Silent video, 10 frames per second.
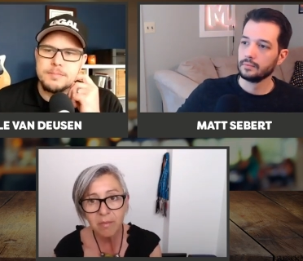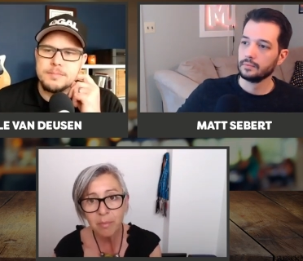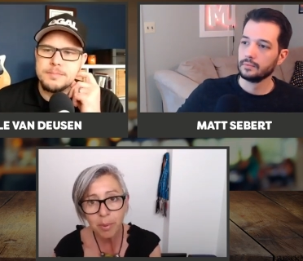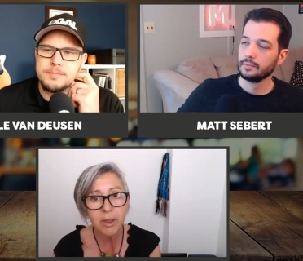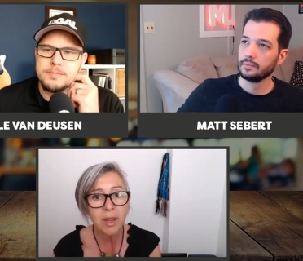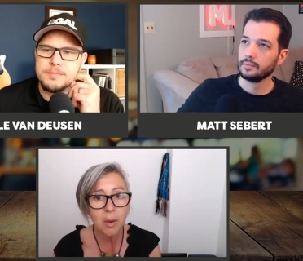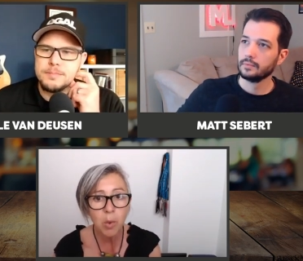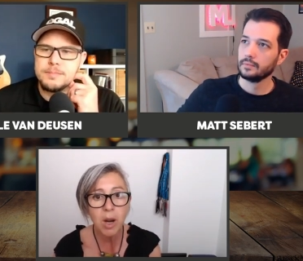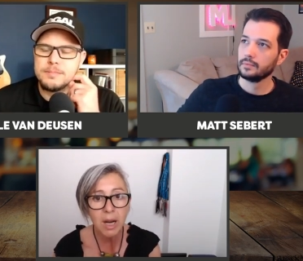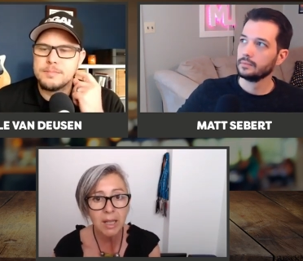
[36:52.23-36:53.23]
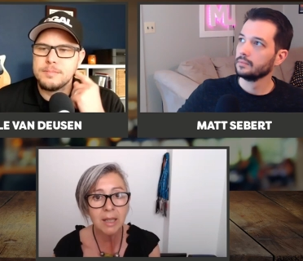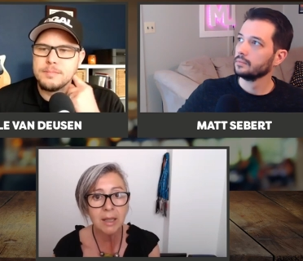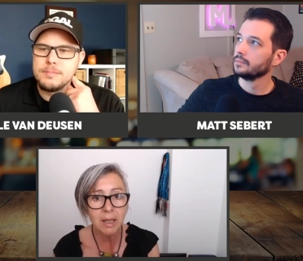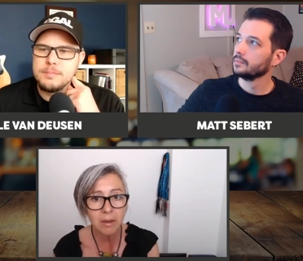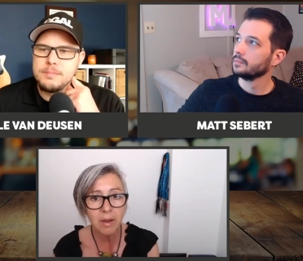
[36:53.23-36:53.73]
Speaker 1: but they work and
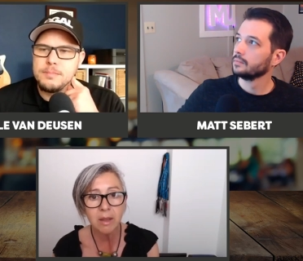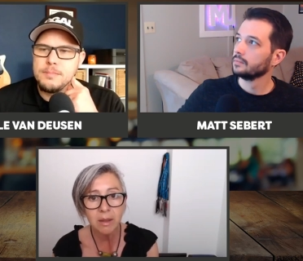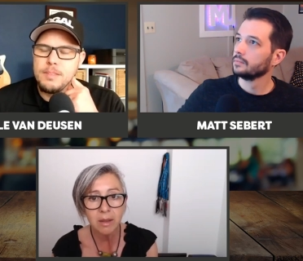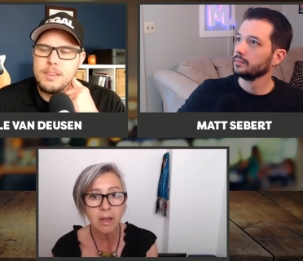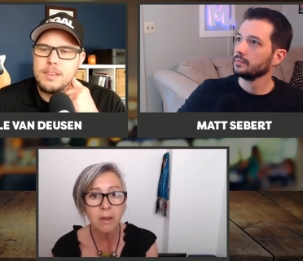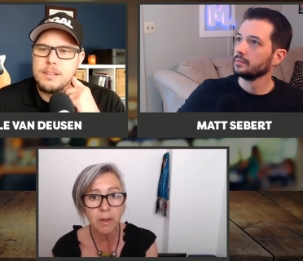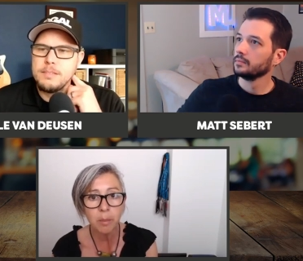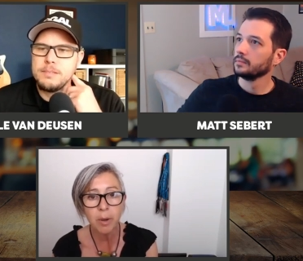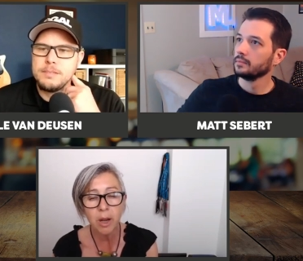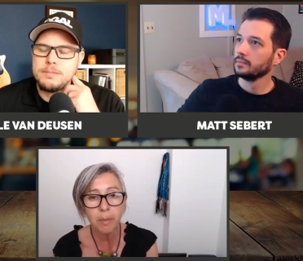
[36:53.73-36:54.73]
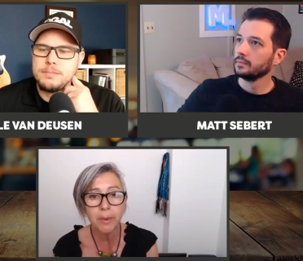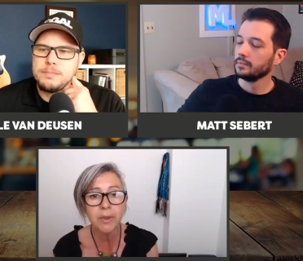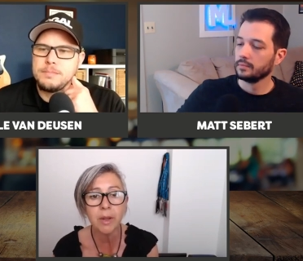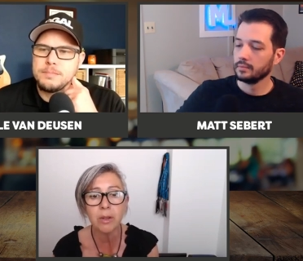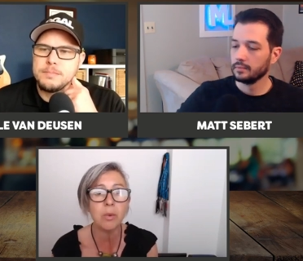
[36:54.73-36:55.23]
they they serve their purpose
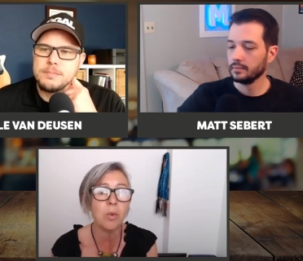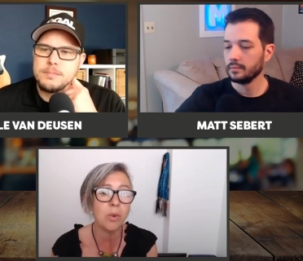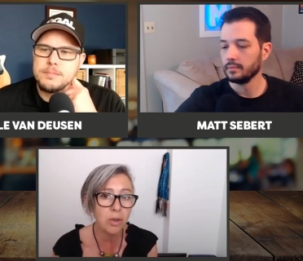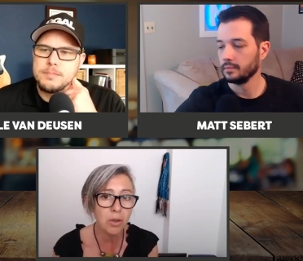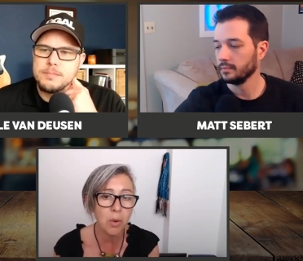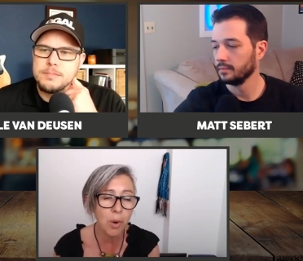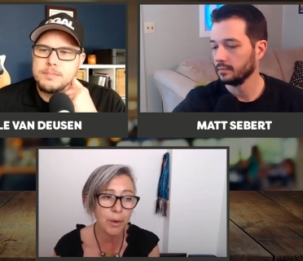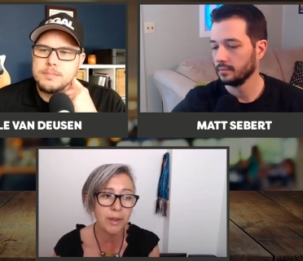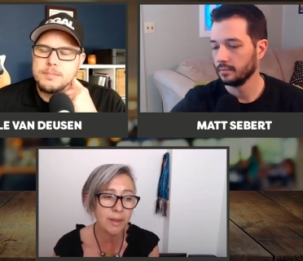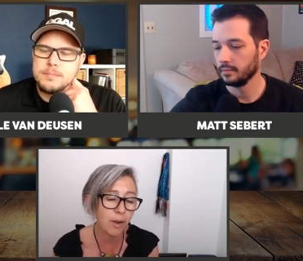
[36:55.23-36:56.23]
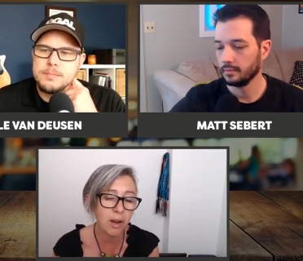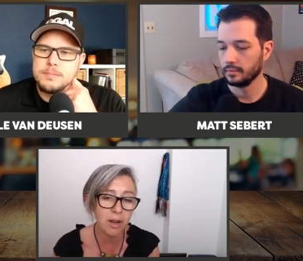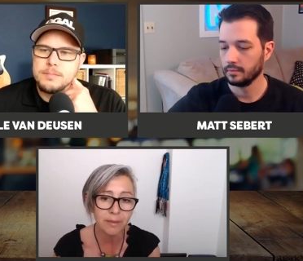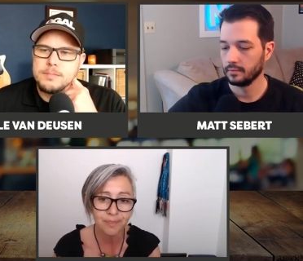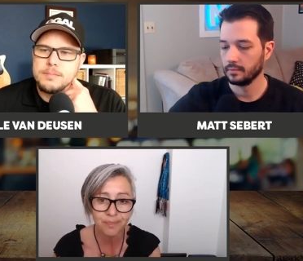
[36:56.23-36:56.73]
and you you know what is
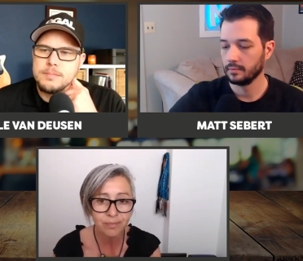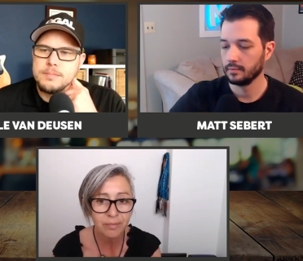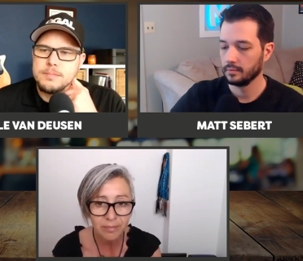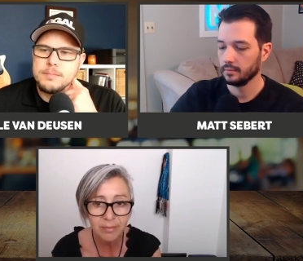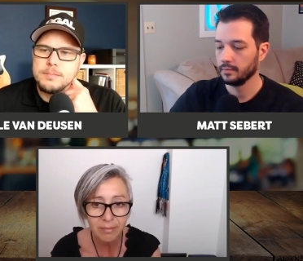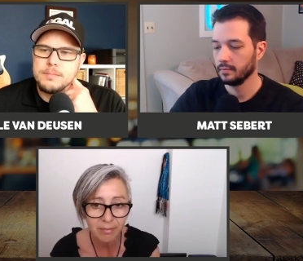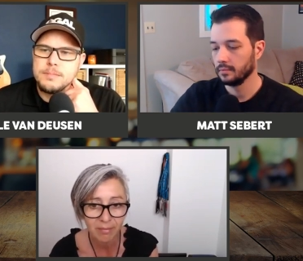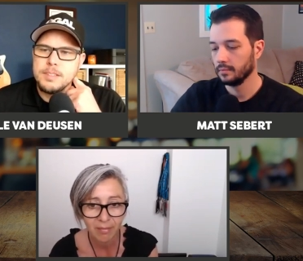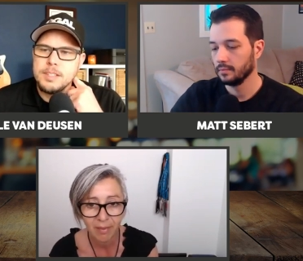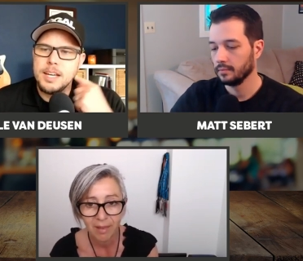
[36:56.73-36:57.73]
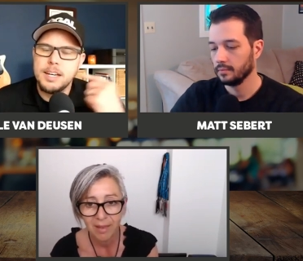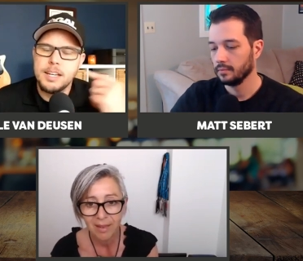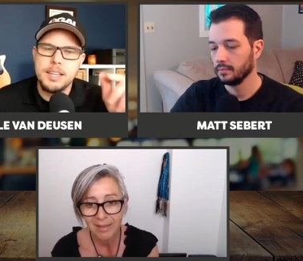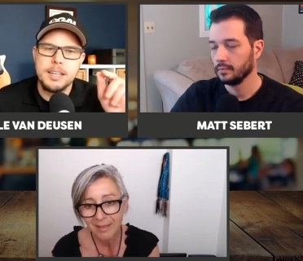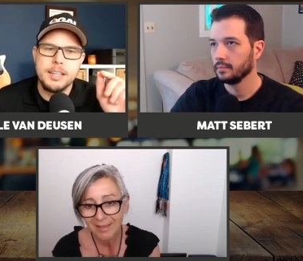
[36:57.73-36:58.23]
fine
Speaker 2: yeah, and I
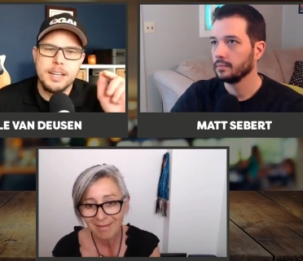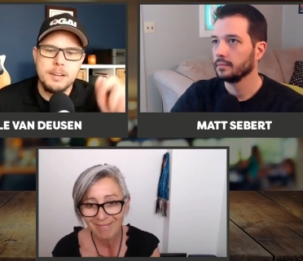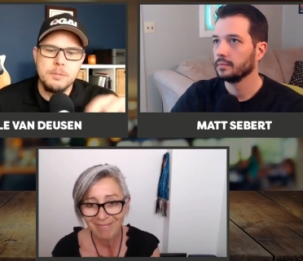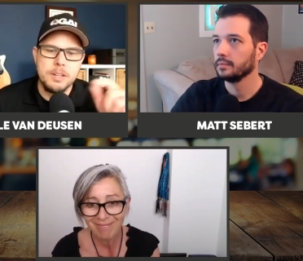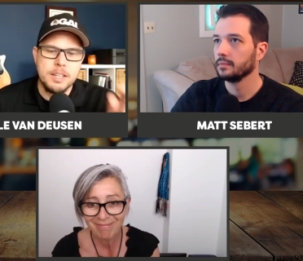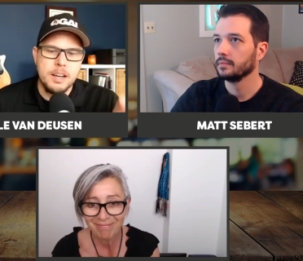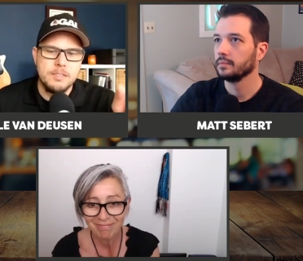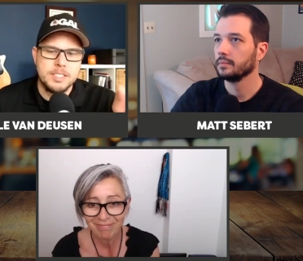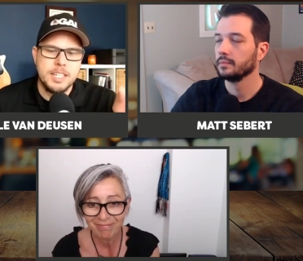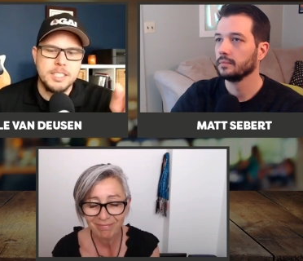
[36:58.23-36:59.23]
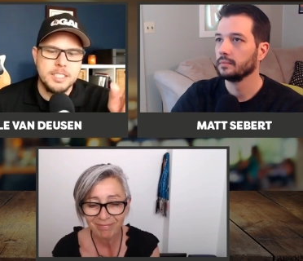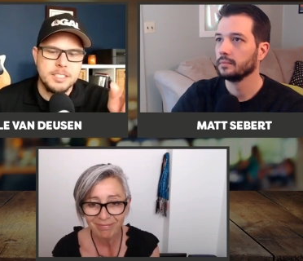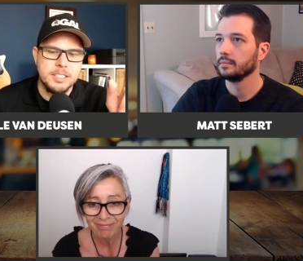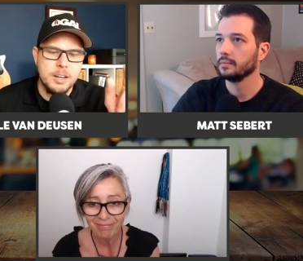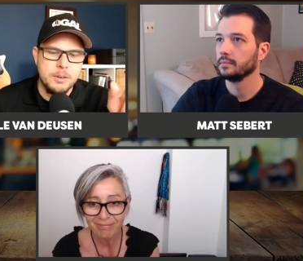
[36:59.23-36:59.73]
think kind of where the conversation
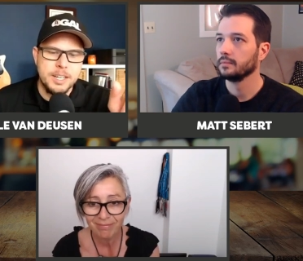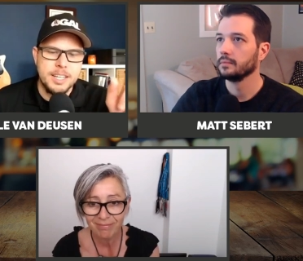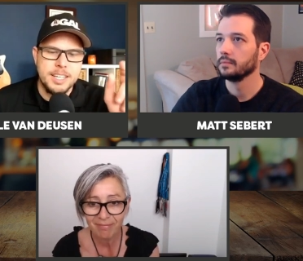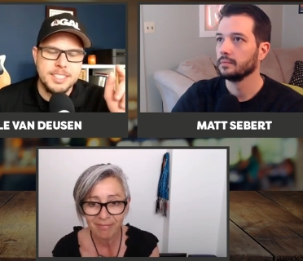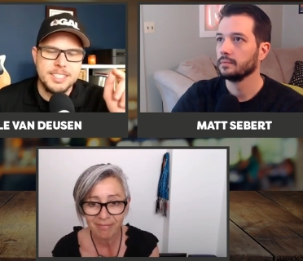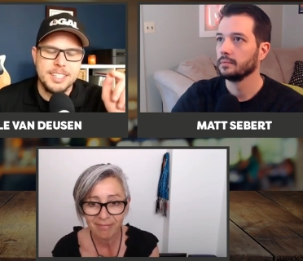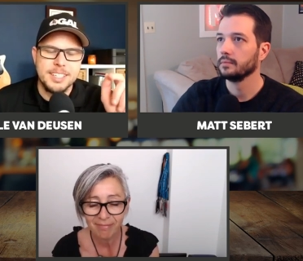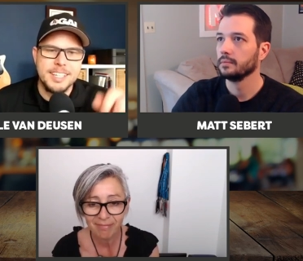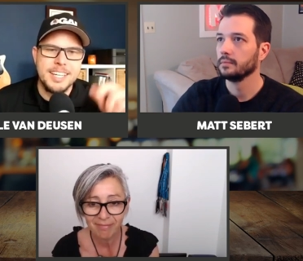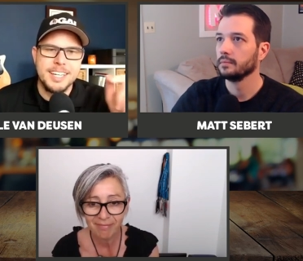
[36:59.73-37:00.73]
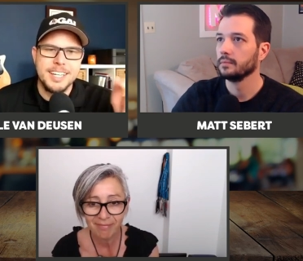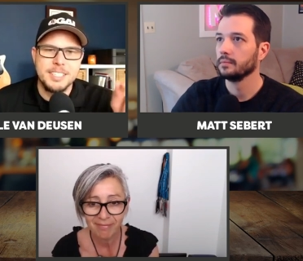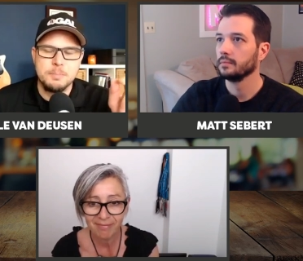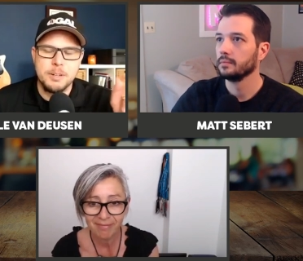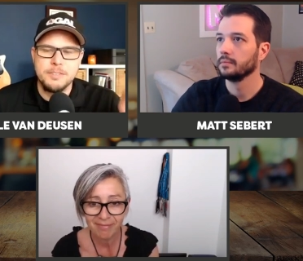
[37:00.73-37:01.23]
going is leading us
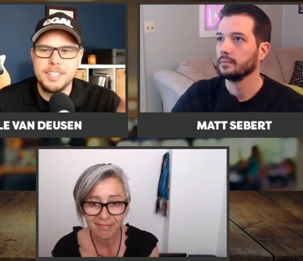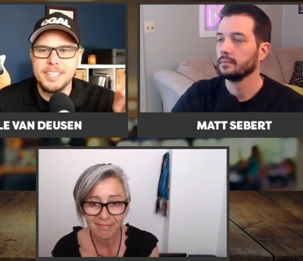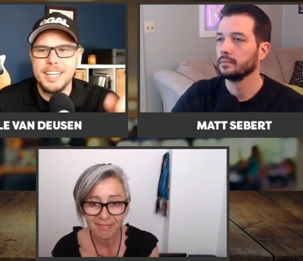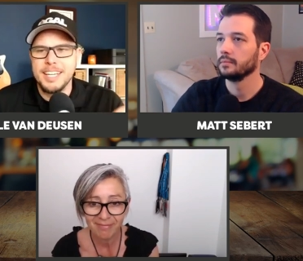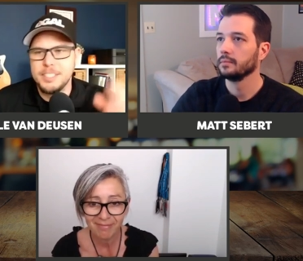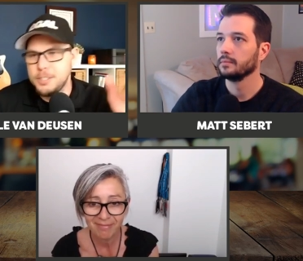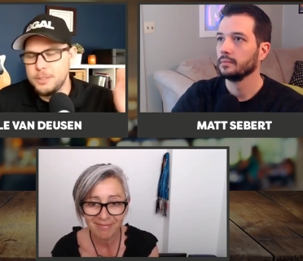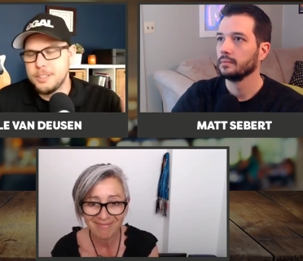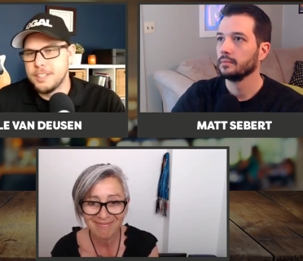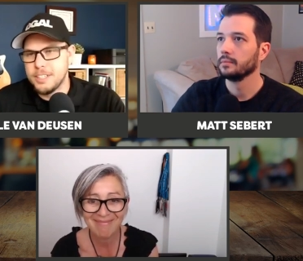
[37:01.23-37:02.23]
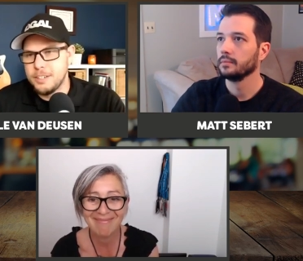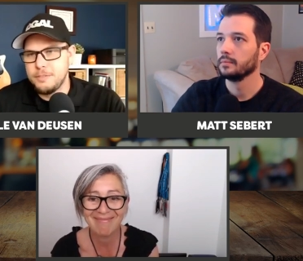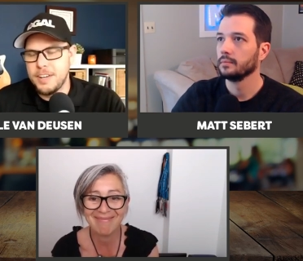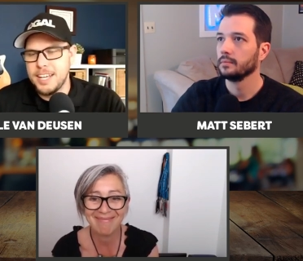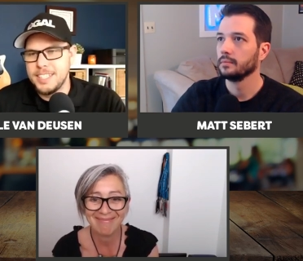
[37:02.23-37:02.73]
perfectly into the third
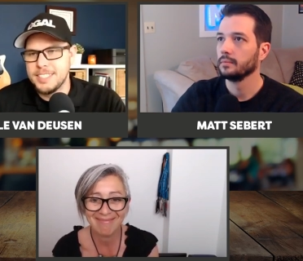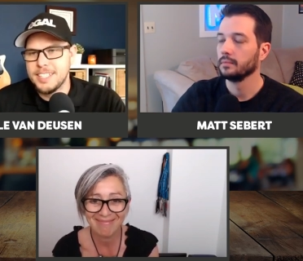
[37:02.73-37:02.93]
phase,